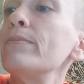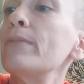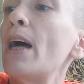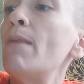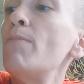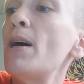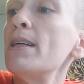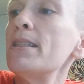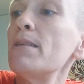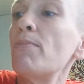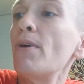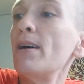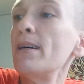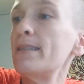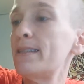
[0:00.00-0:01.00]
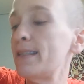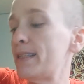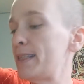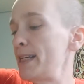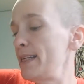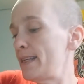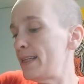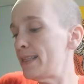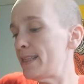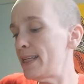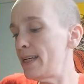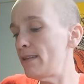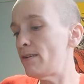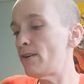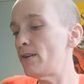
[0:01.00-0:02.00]
I'm not surprised to see these
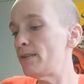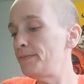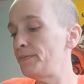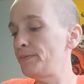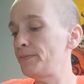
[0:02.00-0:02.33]
either.